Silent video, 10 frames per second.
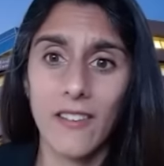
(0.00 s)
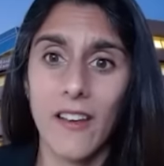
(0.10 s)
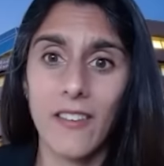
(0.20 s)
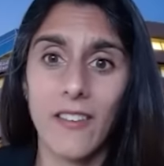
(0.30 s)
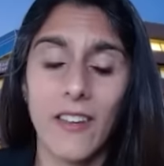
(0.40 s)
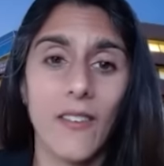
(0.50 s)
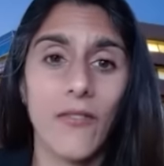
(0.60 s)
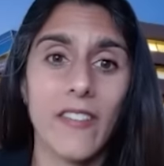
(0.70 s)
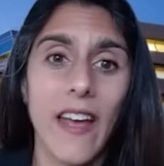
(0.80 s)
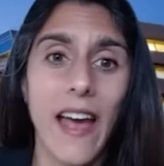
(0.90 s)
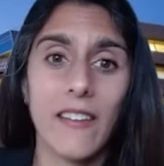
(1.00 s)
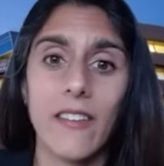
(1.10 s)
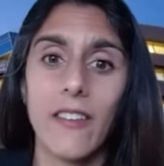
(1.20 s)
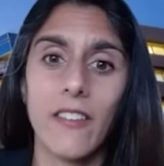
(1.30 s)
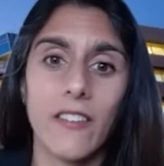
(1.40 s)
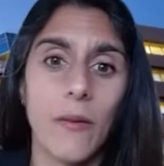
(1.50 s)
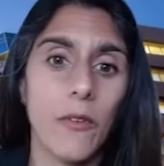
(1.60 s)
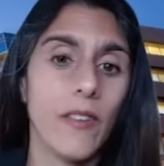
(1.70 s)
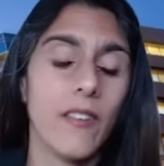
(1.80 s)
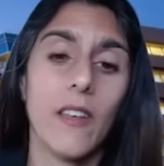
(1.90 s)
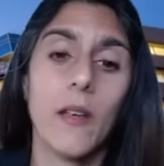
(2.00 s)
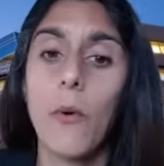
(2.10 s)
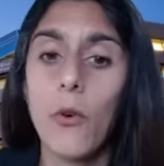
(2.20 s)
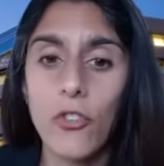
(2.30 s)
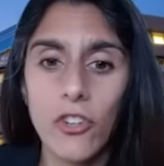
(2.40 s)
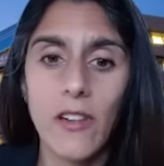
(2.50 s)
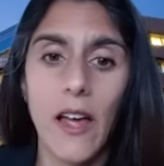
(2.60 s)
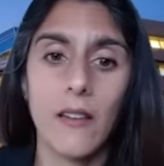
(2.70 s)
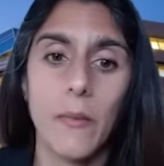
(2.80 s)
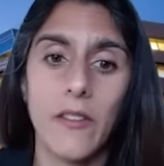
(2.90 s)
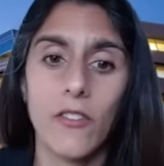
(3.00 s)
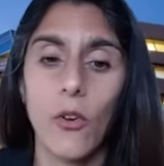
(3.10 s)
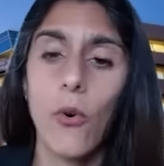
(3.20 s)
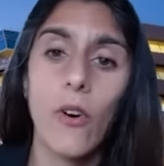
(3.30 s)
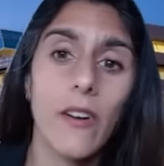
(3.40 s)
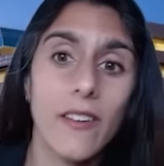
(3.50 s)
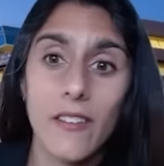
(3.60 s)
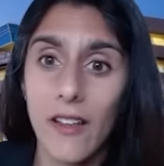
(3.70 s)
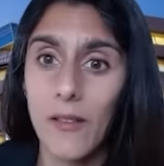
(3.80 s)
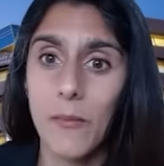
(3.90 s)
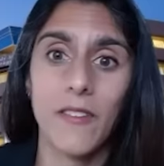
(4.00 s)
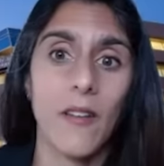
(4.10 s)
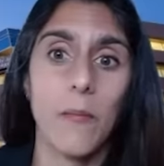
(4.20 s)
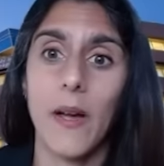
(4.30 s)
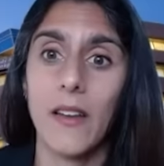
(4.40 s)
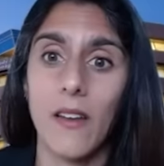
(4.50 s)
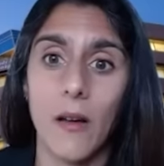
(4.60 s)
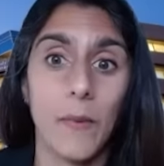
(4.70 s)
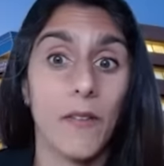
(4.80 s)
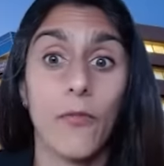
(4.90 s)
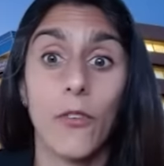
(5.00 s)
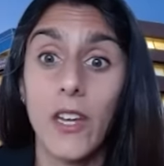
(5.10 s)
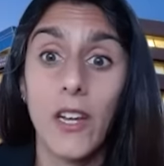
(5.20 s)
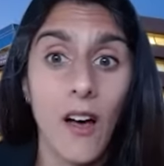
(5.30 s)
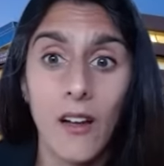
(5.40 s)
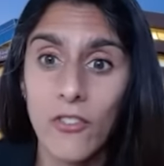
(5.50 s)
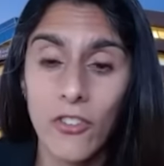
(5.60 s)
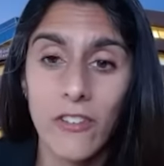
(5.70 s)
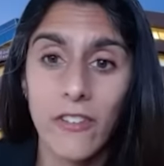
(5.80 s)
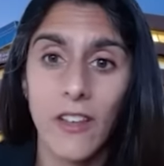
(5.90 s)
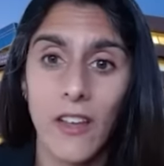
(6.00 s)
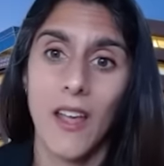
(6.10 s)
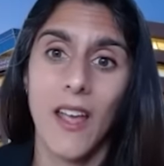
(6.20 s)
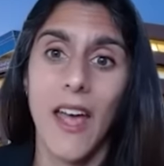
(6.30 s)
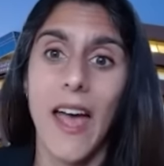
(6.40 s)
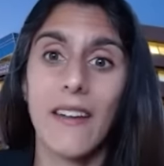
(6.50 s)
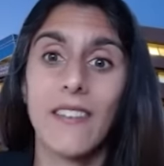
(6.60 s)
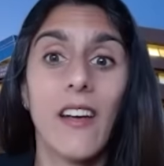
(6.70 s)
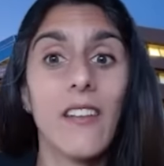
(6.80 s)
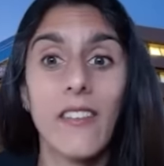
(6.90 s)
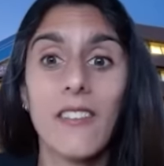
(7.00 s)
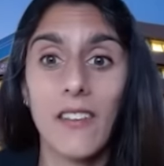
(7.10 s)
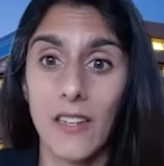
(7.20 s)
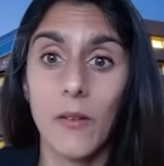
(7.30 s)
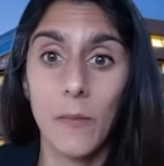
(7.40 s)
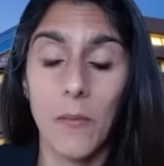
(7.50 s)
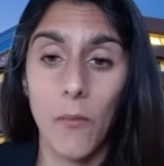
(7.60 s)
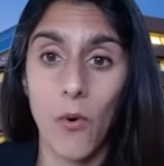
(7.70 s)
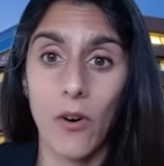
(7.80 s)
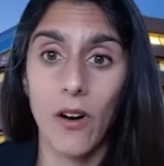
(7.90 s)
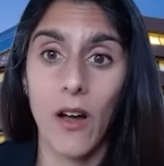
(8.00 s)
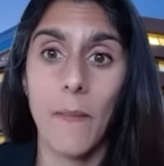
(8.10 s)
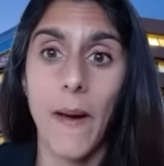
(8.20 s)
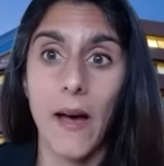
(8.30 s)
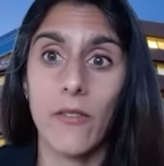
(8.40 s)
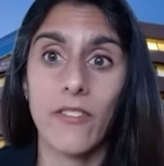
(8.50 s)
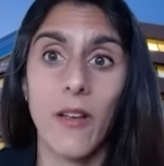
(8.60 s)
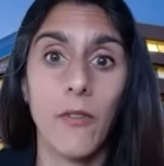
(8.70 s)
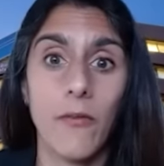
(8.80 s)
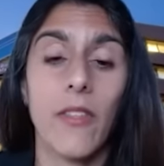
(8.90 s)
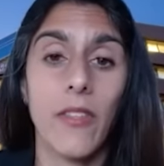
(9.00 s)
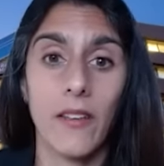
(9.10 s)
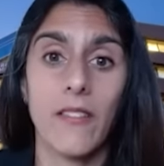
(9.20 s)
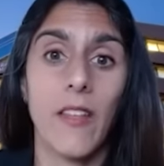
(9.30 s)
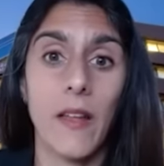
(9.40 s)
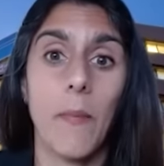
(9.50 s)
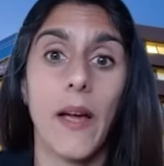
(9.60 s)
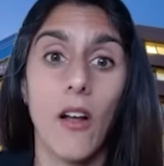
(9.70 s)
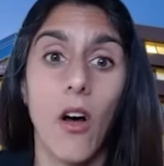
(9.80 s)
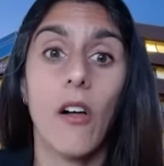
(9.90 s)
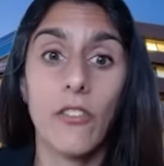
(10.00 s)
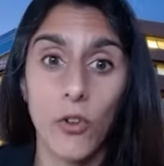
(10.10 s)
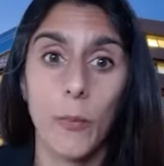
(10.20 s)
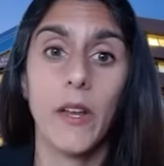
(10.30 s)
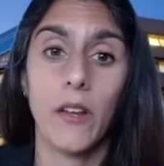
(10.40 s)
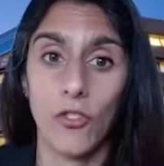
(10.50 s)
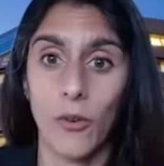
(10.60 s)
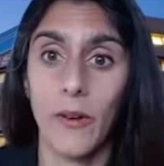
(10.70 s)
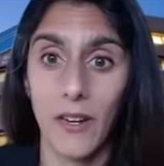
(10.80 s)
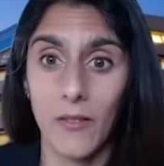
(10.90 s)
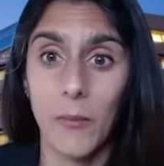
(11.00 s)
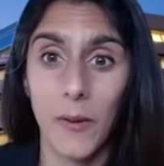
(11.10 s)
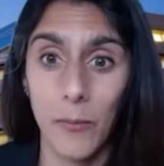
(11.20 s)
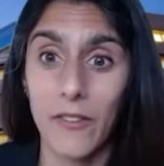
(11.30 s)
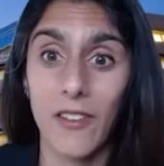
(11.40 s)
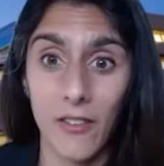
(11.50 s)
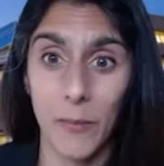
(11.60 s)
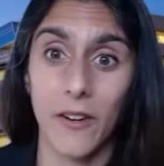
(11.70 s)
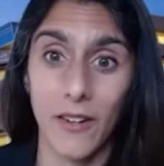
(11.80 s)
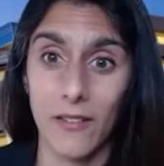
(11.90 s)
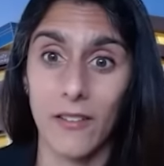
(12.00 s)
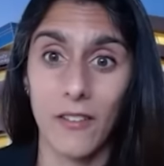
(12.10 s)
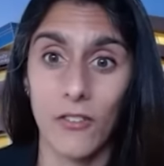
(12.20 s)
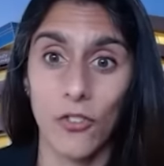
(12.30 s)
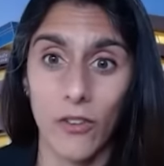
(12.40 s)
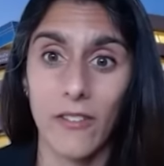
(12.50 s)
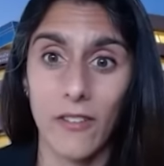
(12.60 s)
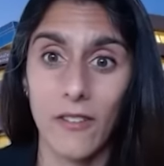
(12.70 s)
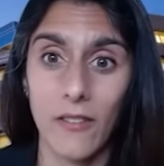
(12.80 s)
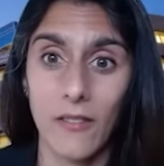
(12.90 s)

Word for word: does is it gives us access to some of these emotional elements or these elements that might not be fully conscious, and tells us a little bit more about some of the things that might also be contributing to people's experiences and choices.